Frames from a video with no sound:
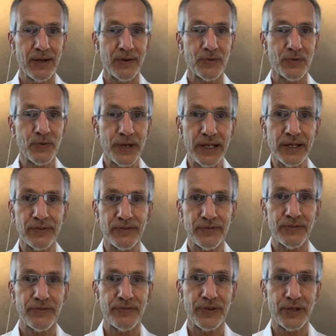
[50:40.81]
real
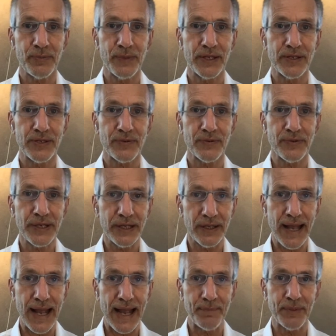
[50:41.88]
fulfillment, real
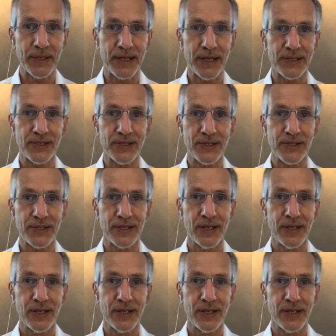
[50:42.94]
happiness,